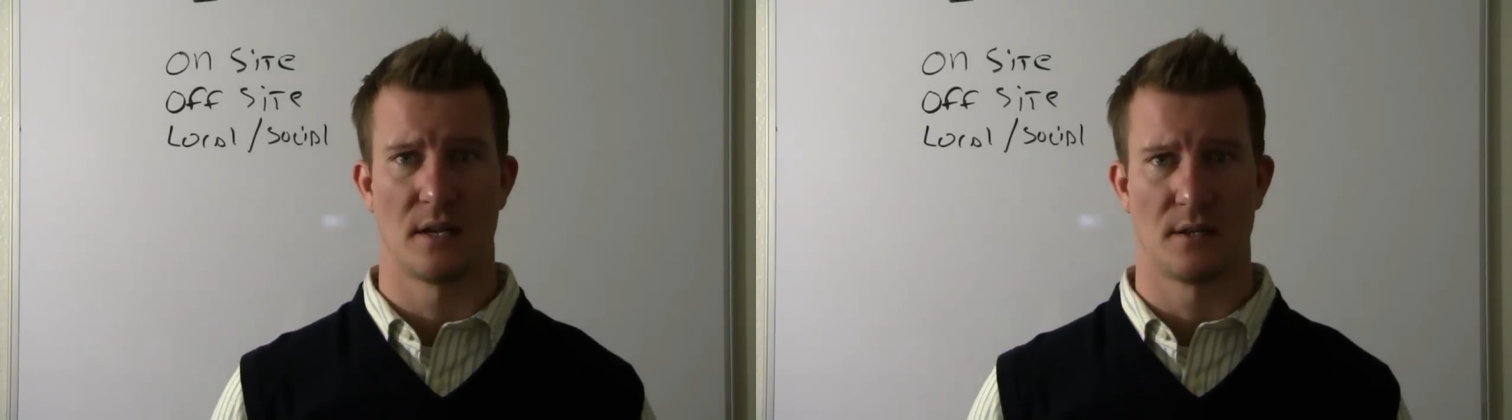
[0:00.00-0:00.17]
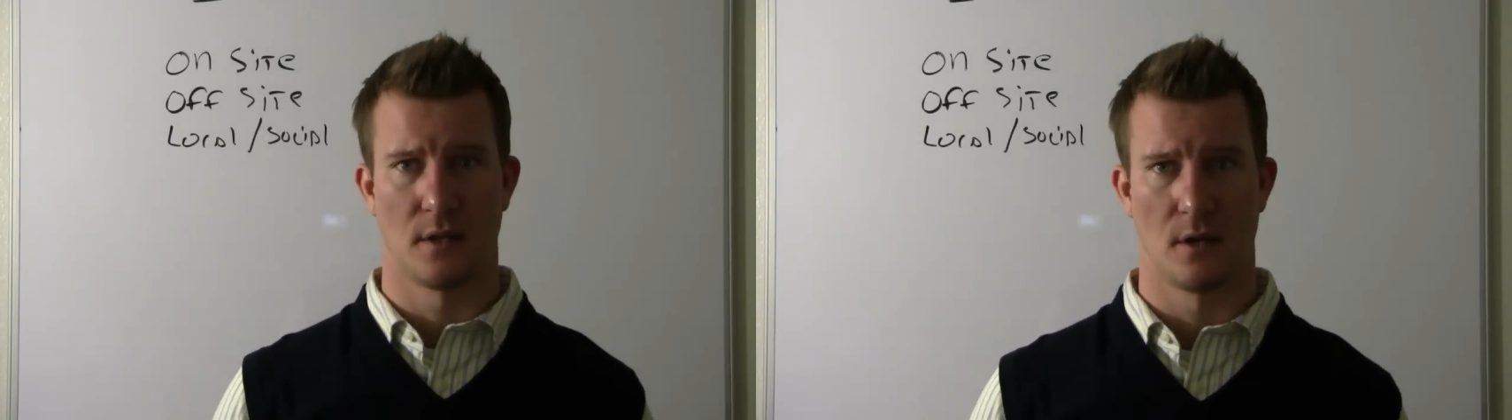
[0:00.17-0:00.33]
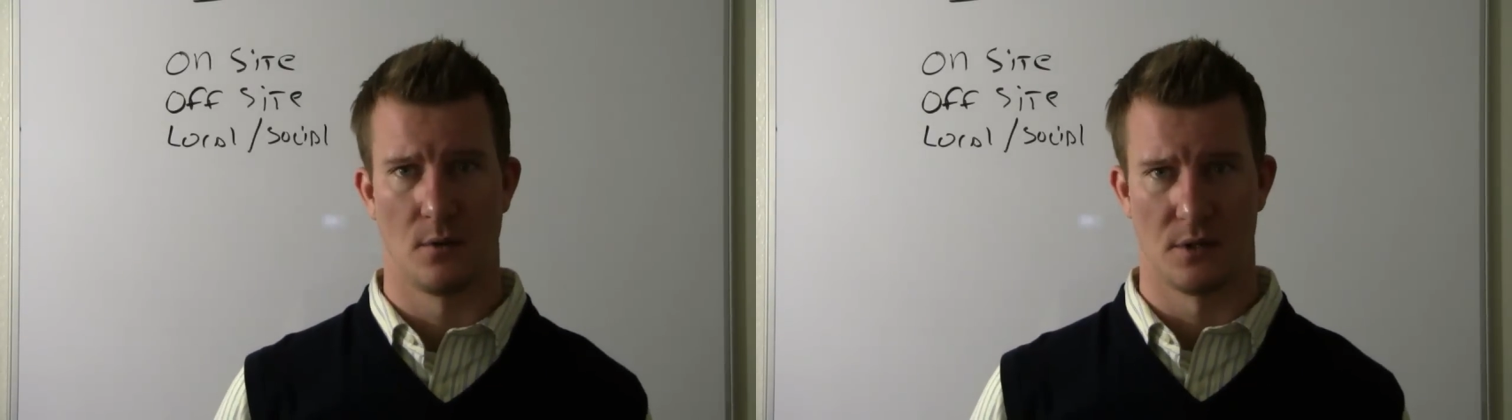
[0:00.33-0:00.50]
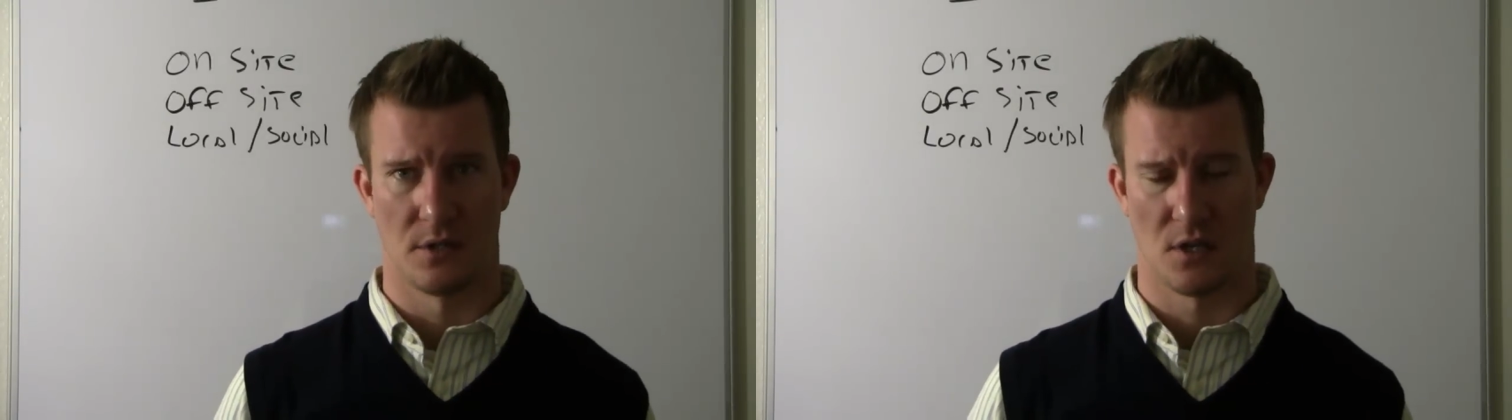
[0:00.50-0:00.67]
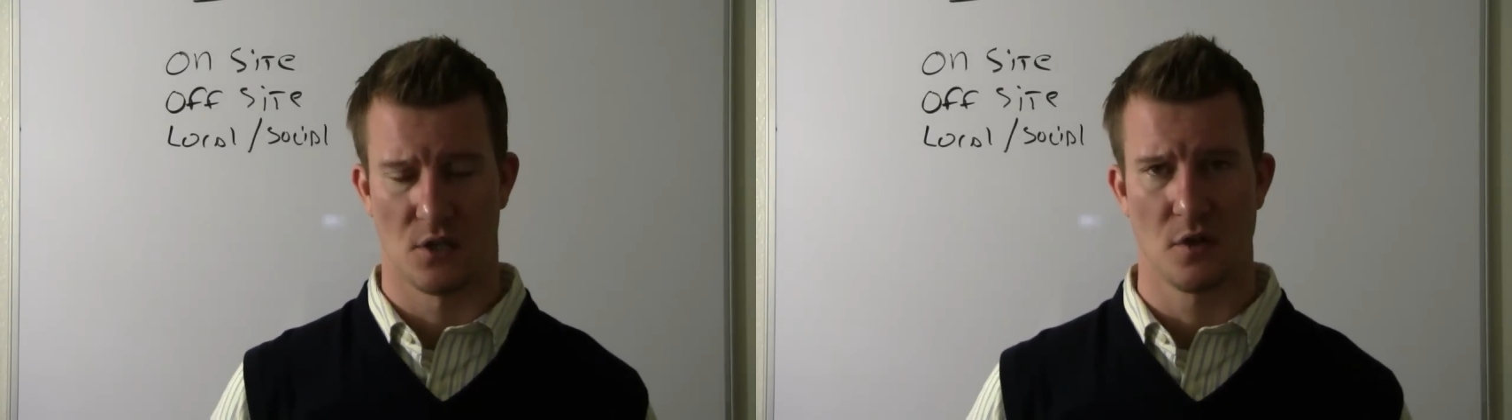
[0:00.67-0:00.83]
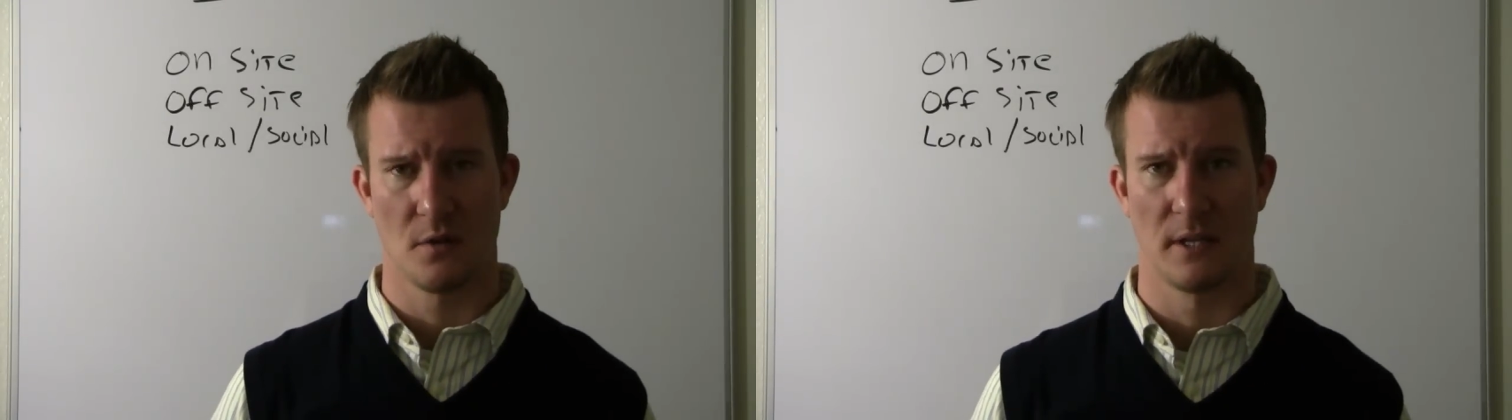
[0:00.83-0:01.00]
SEO is
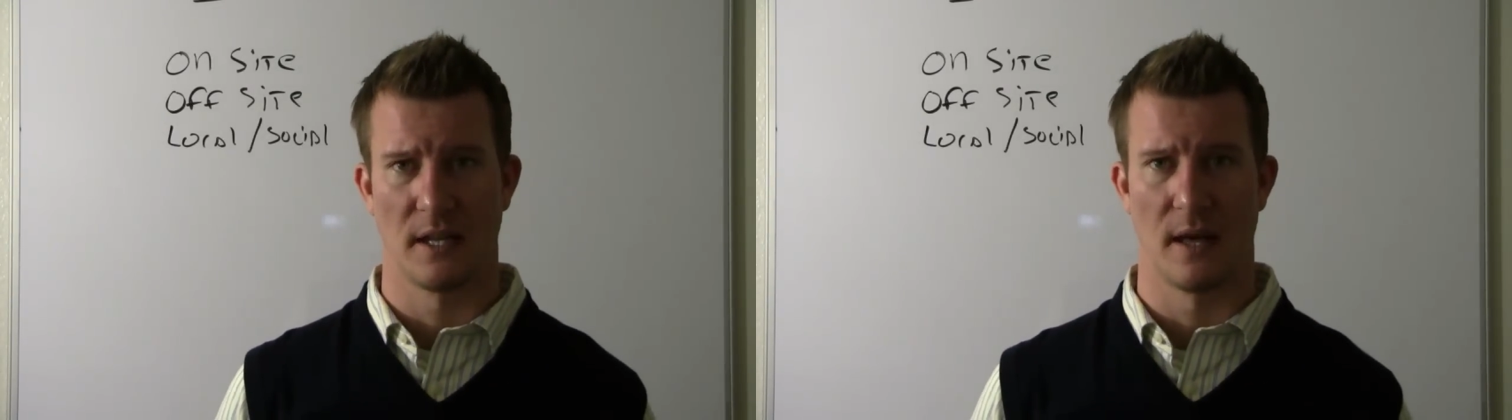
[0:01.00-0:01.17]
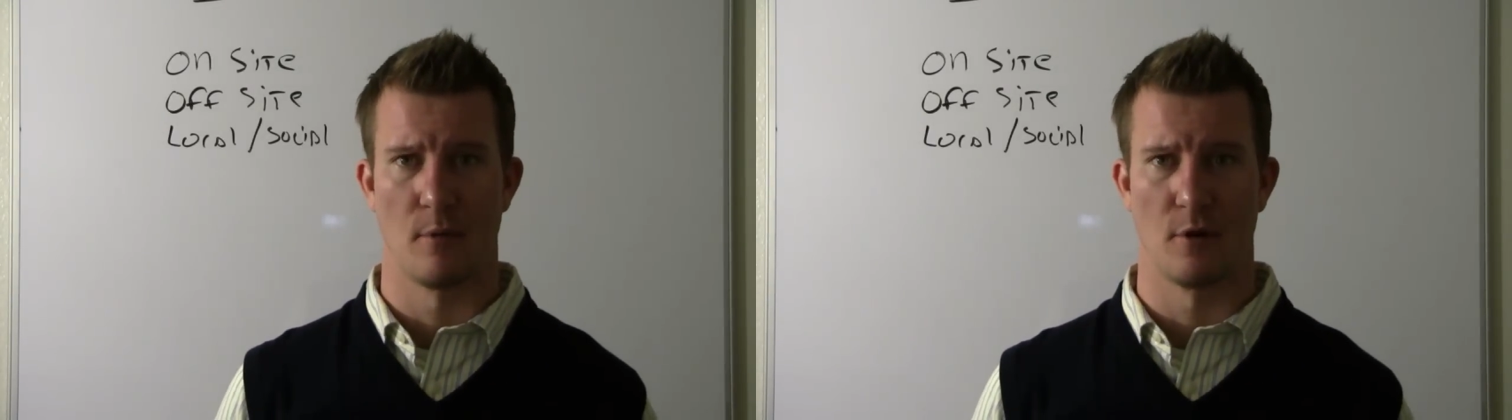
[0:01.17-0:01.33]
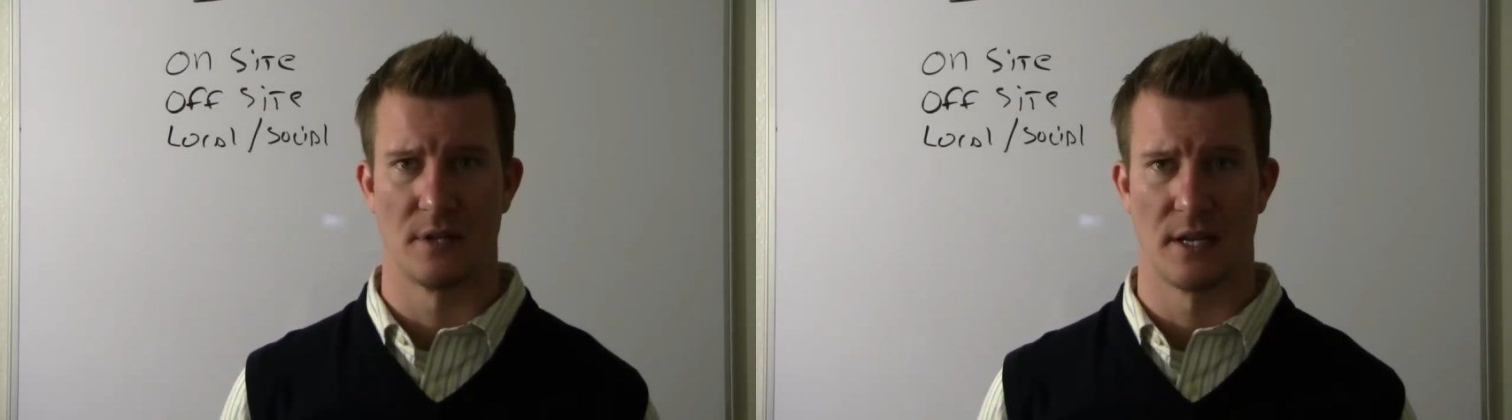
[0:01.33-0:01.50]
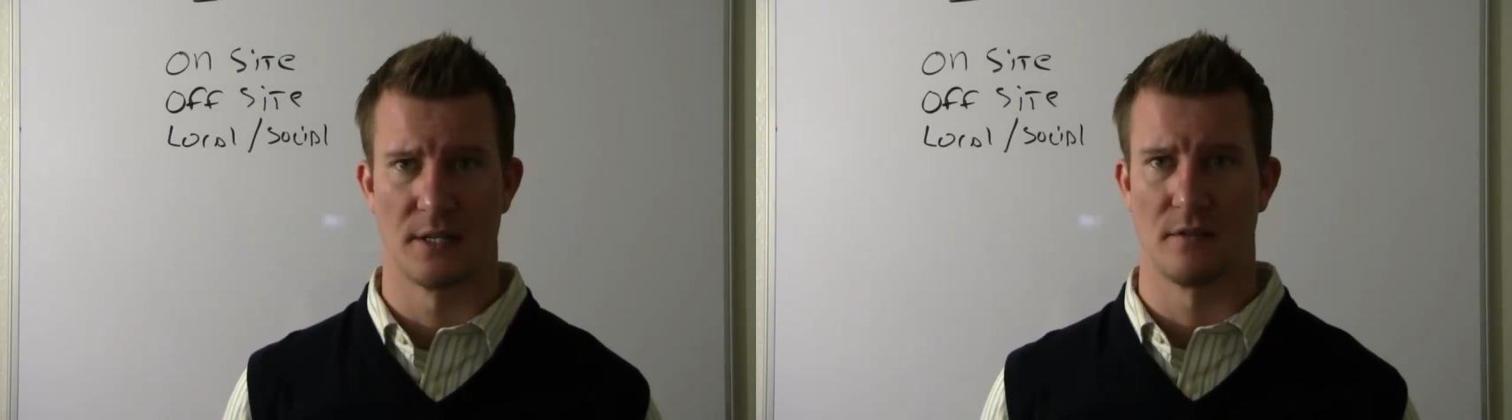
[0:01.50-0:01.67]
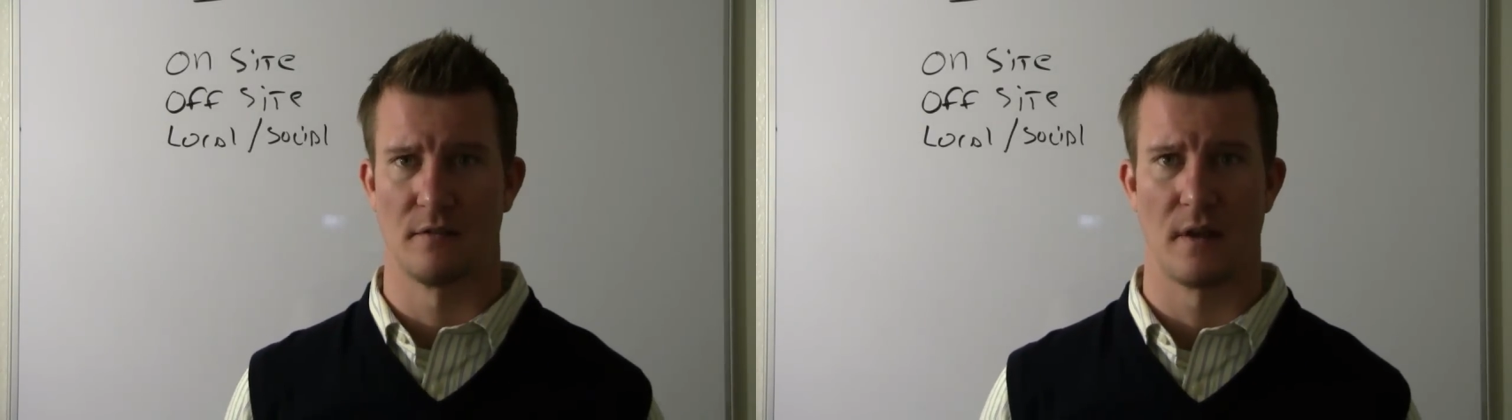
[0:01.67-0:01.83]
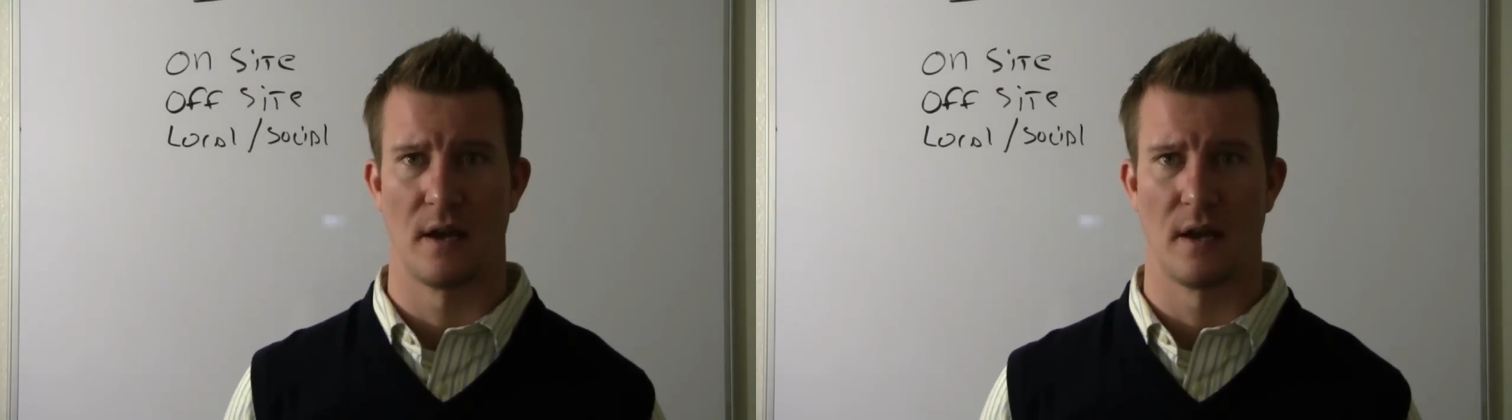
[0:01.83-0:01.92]
extremely labor intensive